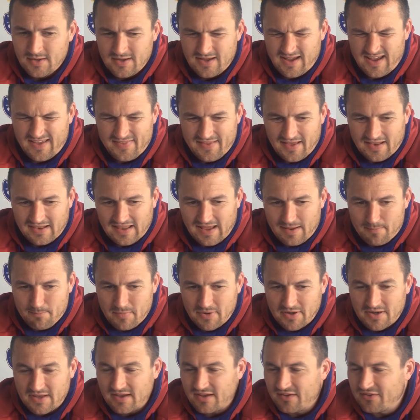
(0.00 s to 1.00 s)
like
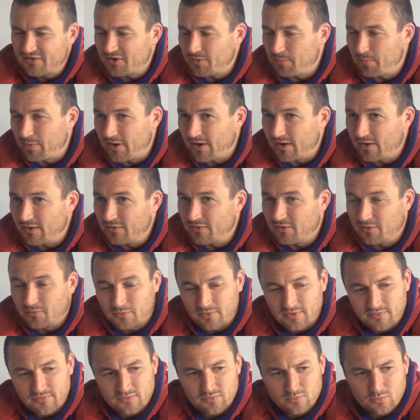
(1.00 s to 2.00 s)
mini Easter period that
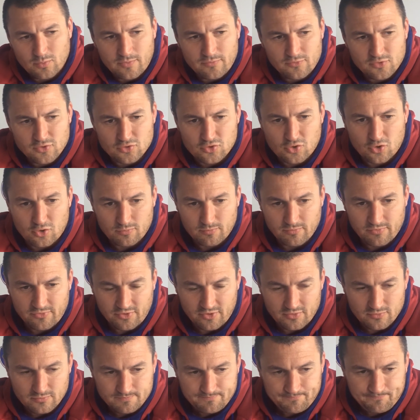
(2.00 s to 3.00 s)
we've just come
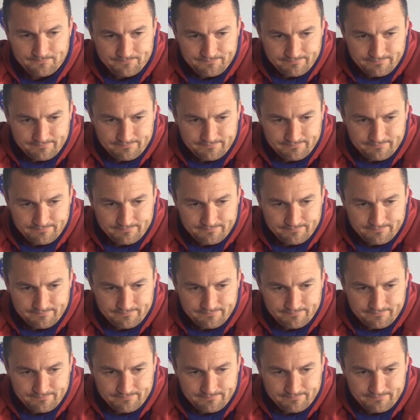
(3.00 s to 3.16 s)
through